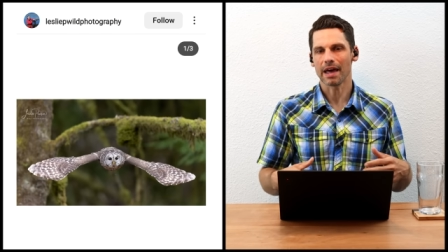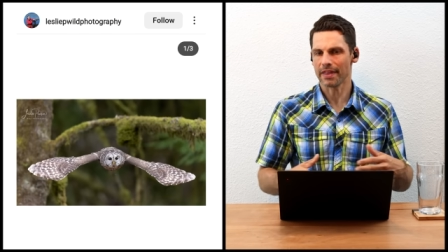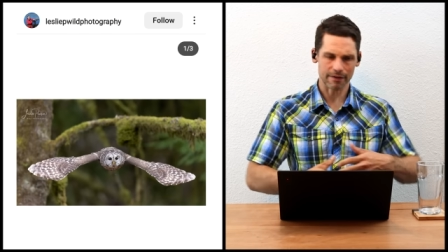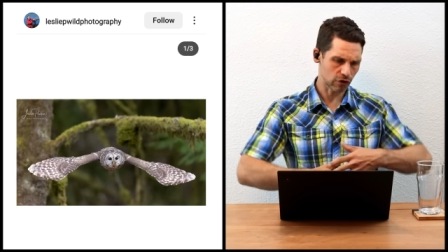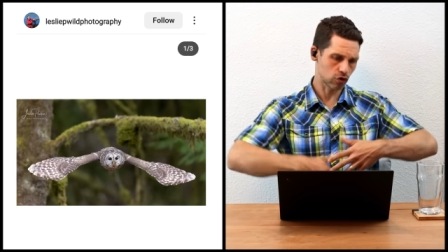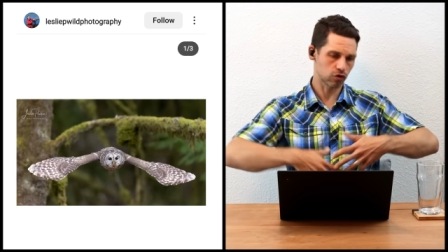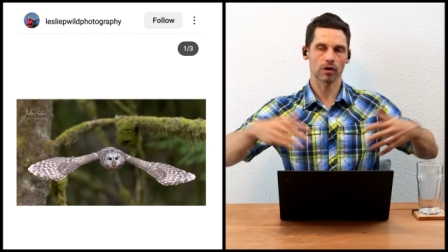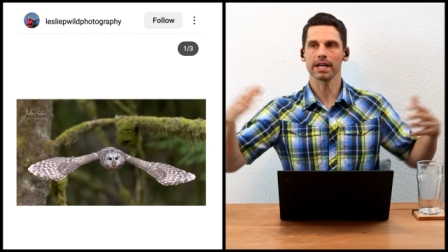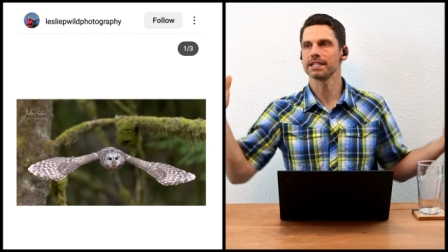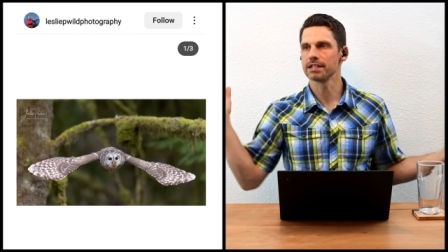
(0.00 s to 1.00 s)
that have
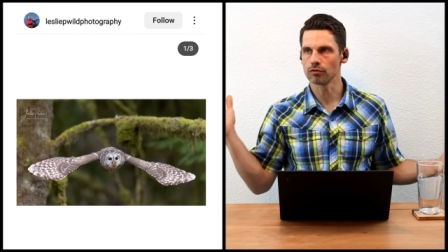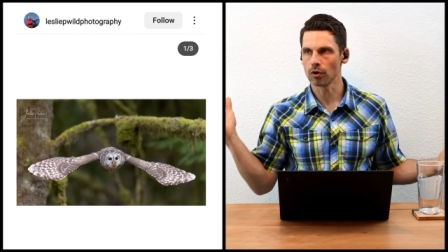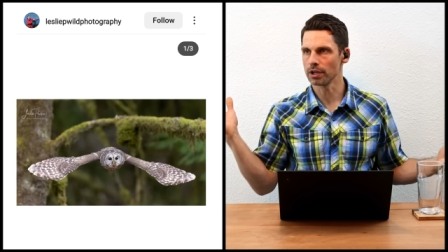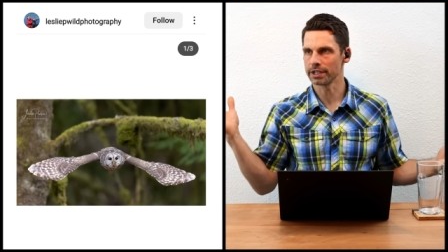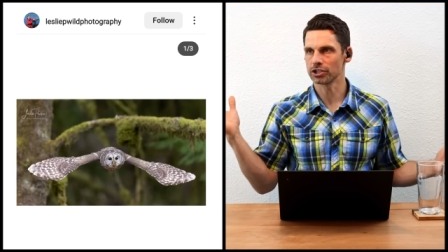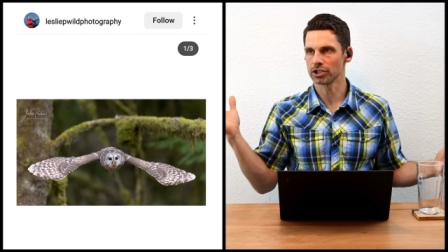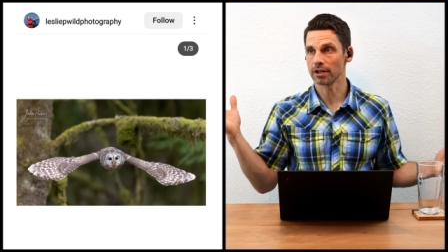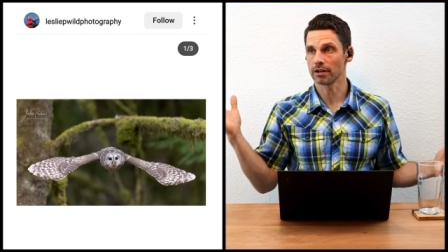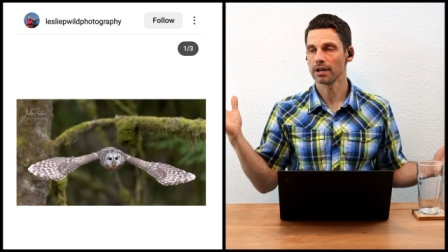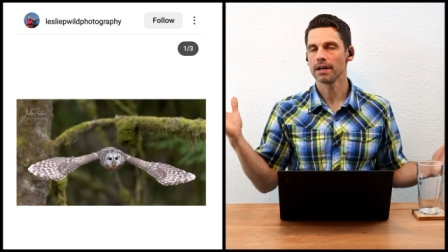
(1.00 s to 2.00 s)
crazy rolling
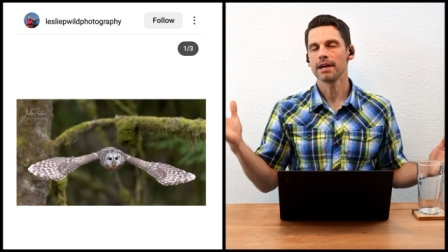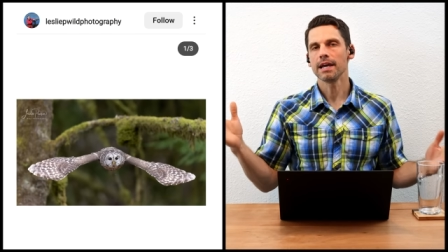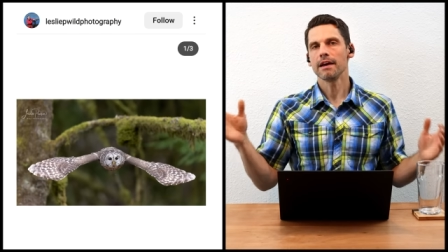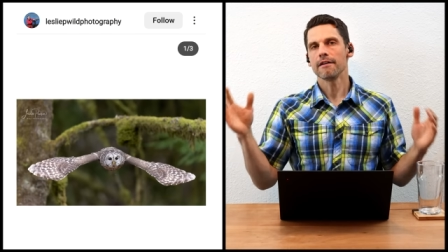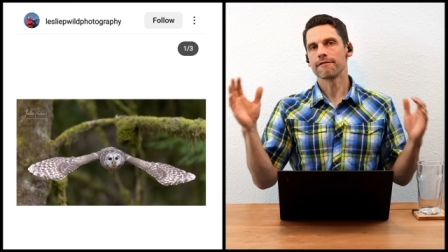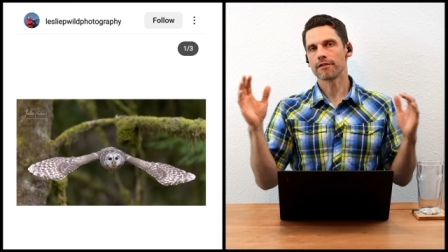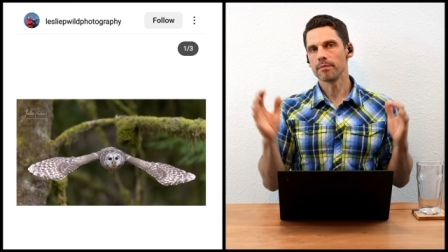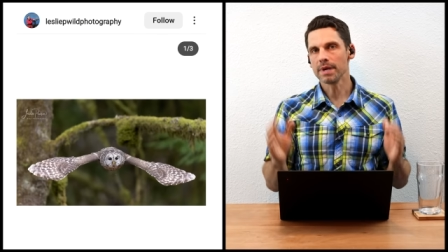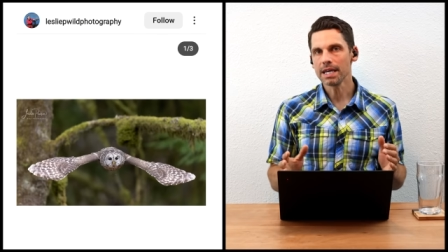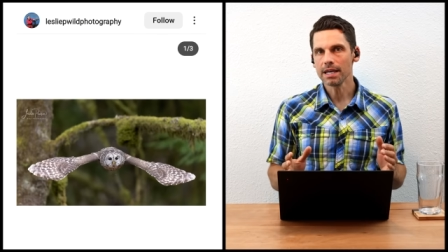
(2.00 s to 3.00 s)
shutter. For
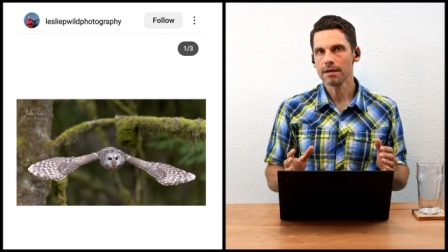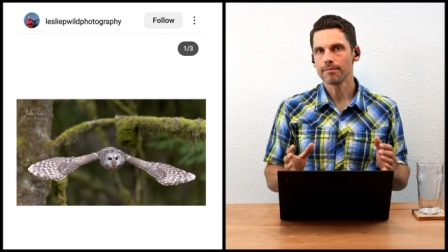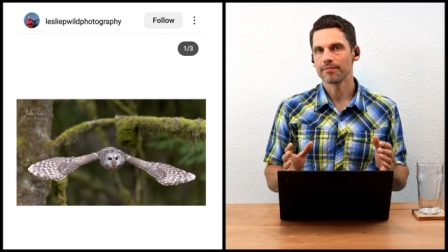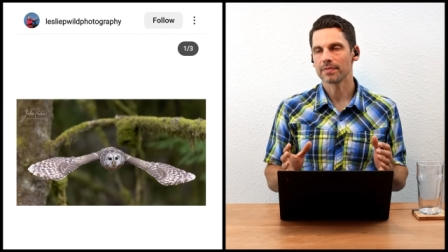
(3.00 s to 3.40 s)
me,